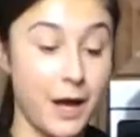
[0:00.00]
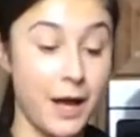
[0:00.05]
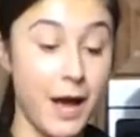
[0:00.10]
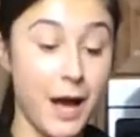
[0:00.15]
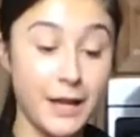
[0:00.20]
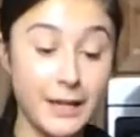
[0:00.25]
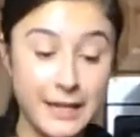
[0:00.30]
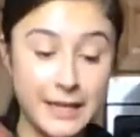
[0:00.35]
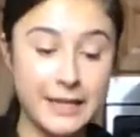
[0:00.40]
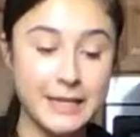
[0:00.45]

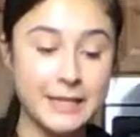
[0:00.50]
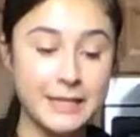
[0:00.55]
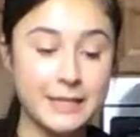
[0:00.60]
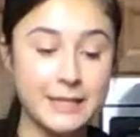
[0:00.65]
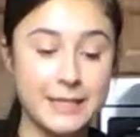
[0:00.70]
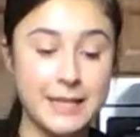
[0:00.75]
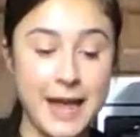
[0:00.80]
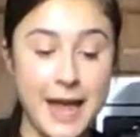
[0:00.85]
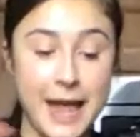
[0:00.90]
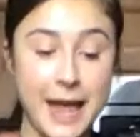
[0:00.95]

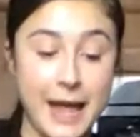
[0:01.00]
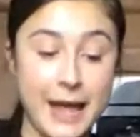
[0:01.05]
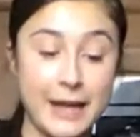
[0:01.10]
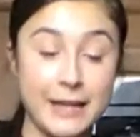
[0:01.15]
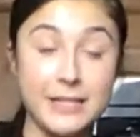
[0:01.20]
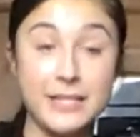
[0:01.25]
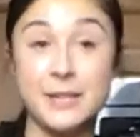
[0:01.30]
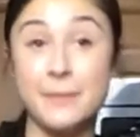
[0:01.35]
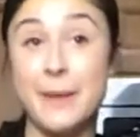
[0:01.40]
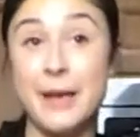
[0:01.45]
onions,
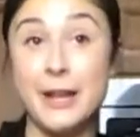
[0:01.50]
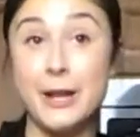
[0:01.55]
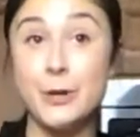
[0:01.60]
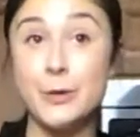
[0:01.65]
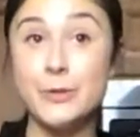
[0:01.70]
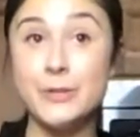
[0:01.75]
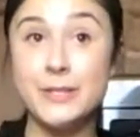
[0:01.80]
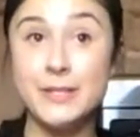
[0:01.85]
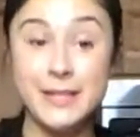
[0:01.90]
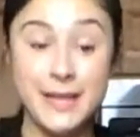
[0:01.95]
and
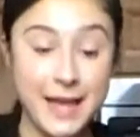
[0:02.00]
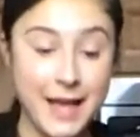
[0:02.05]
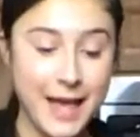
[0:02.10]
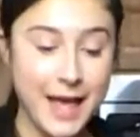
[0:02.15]
tomatoes.